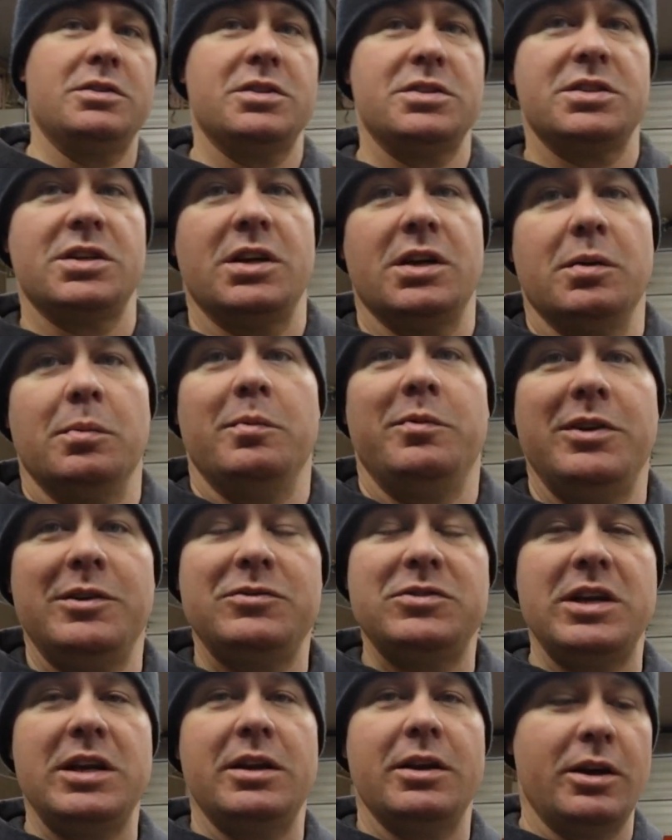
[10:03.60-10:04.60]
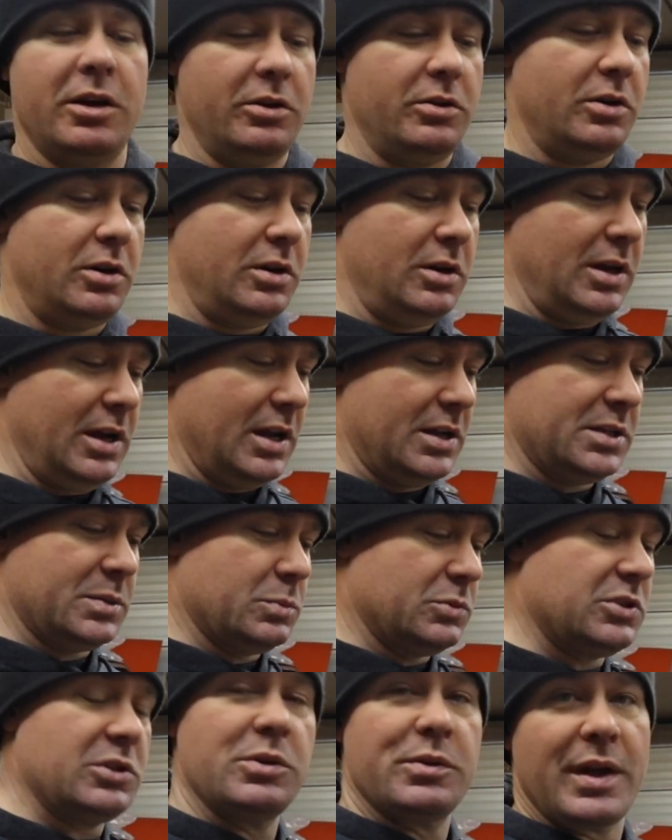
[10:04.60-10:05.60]
some 1500 and
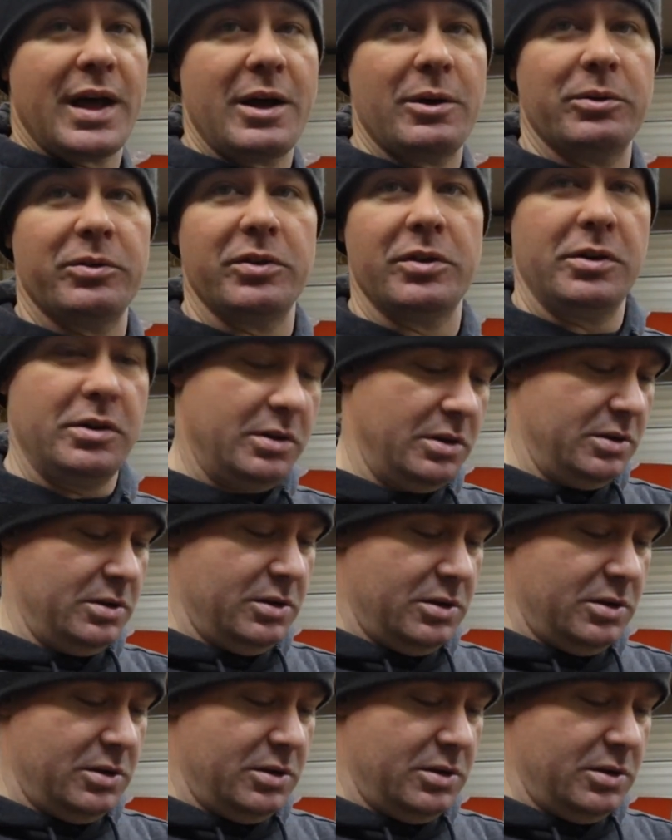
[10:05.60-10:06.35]
some 2000.